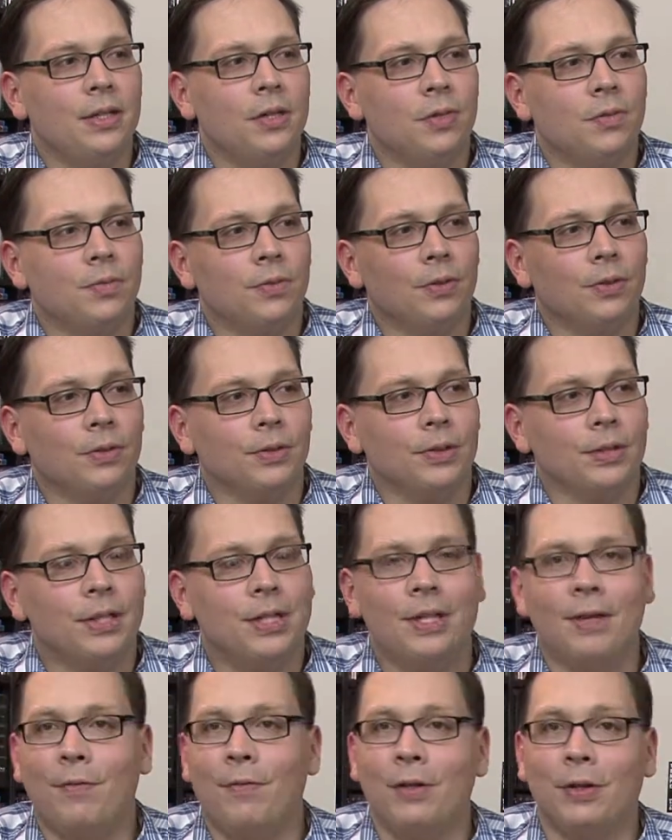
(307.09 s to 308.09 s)
for
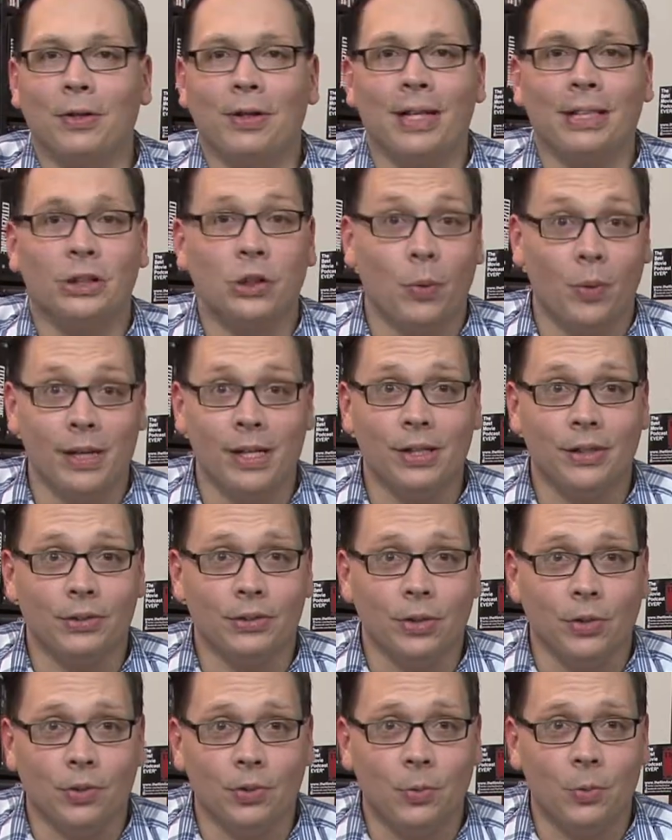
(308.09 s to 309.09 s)
if you're like 20
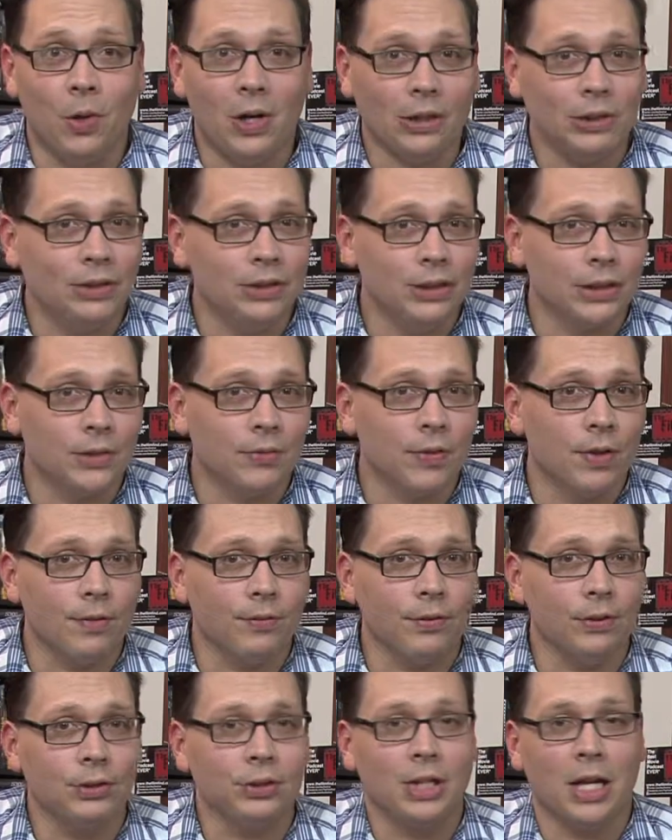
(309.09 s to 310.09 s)
years old and watching this for the
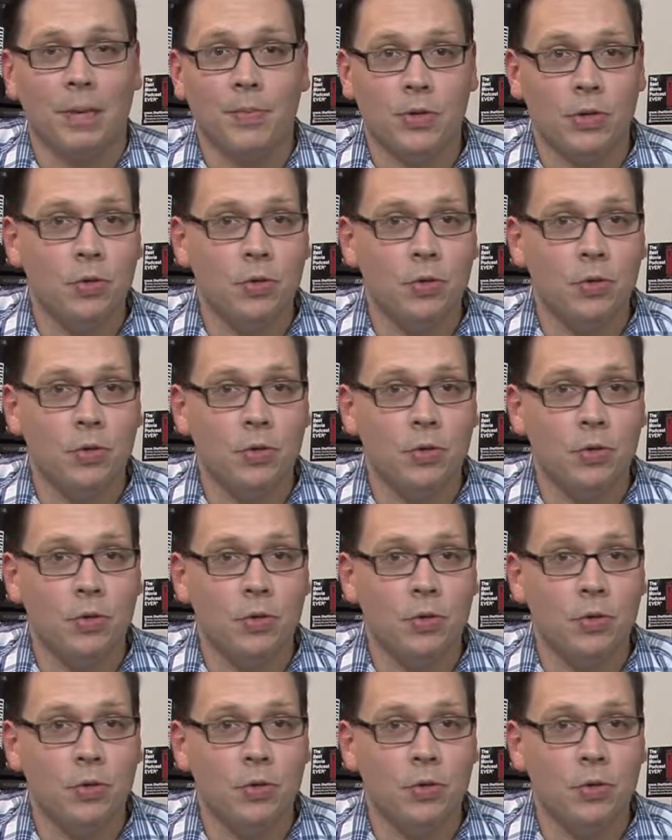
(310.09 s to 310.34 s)
first time,